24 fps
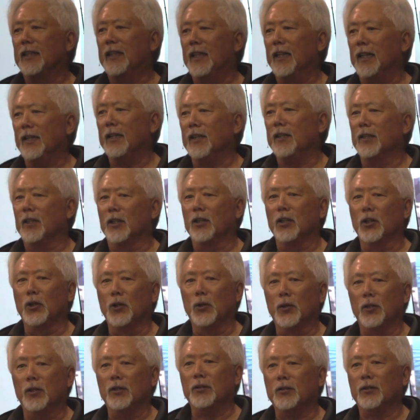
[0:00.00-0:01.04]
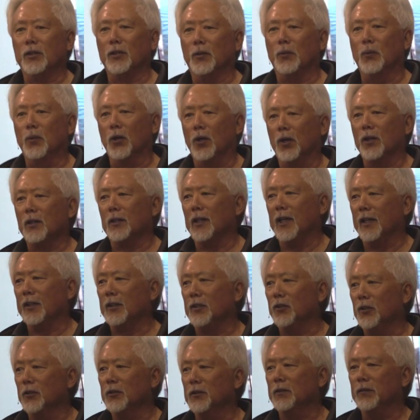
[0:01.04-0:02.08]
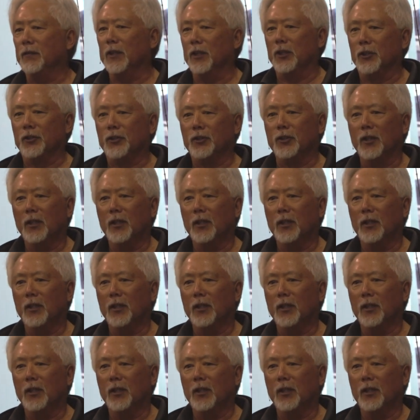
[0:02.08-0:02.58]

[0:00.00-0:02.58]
get the lure to work like those fish.